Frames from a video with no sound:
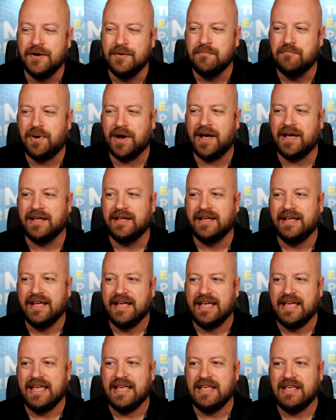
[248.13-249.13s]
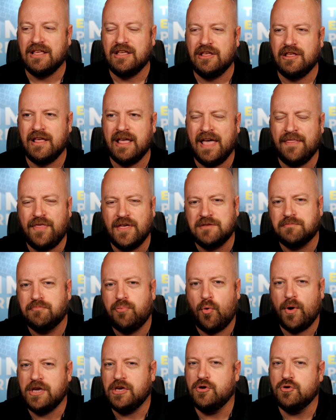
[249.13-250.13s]
But at this
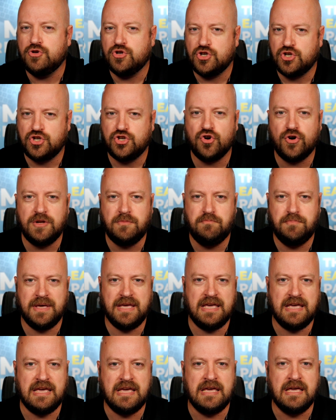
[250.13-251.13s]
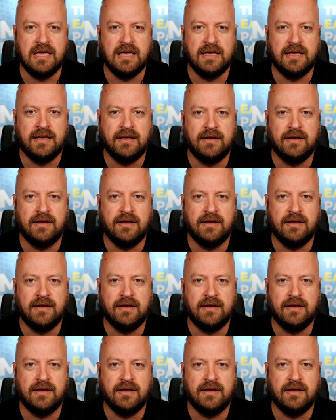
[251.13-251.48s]
point, you should be